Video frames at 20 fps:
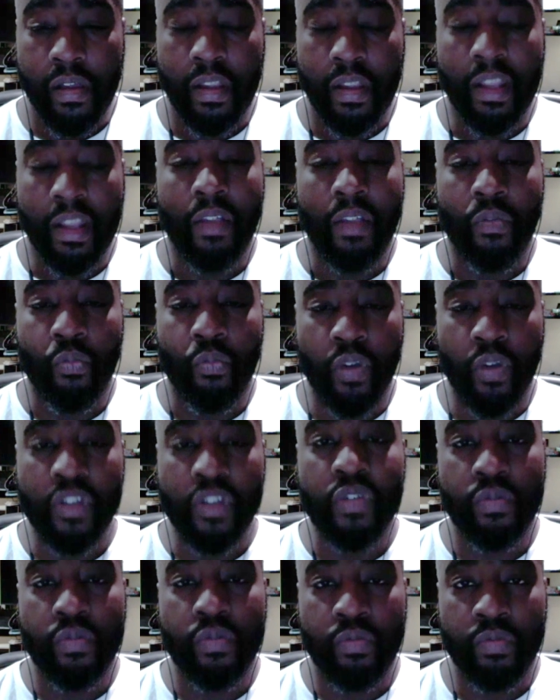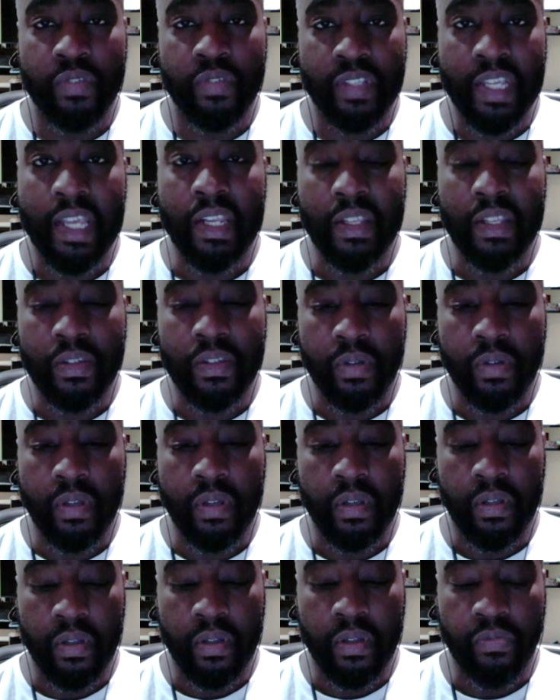what you said is
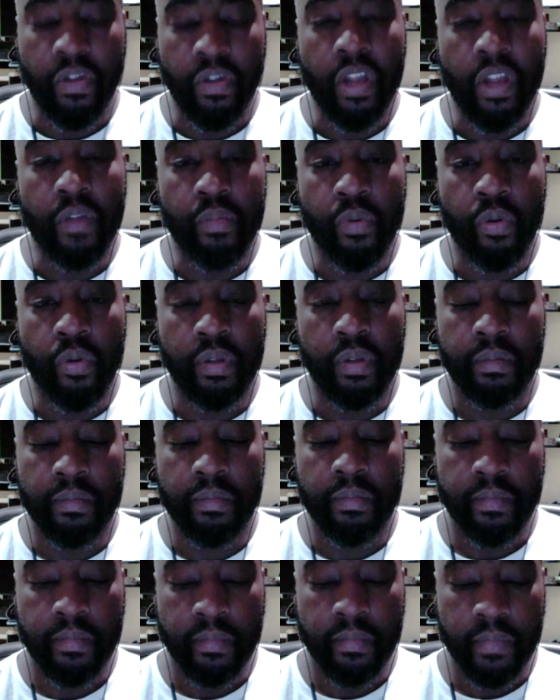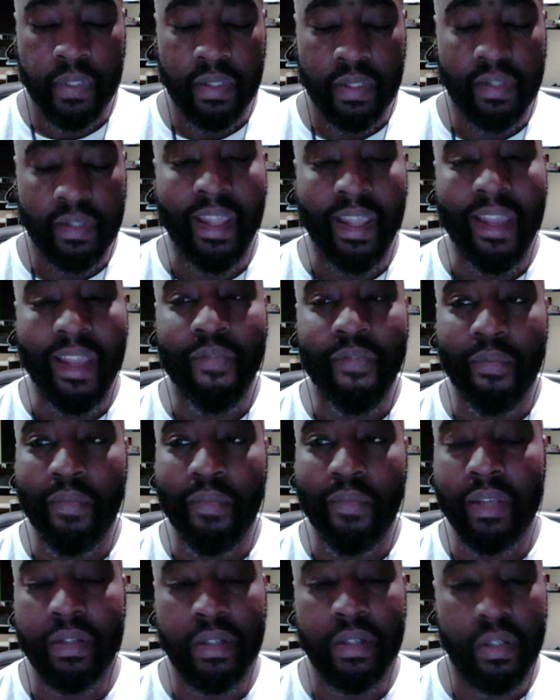very important. The
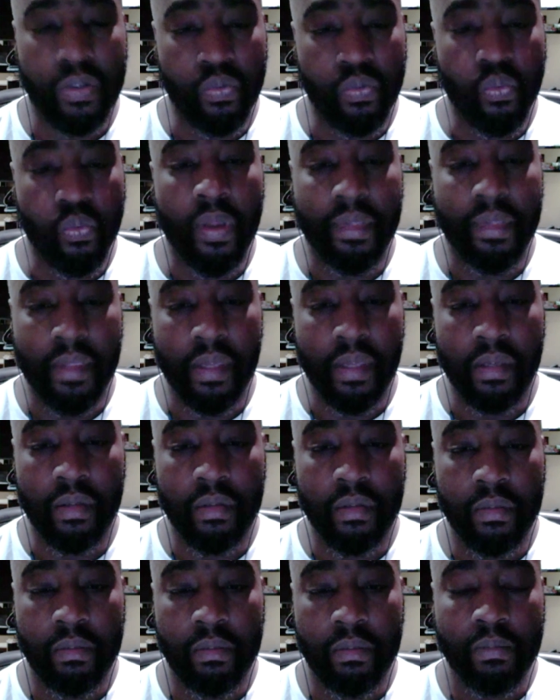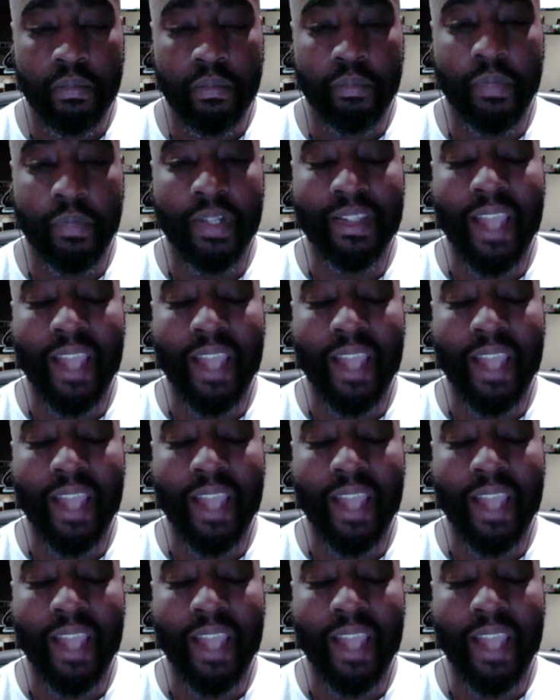information is one thing, but the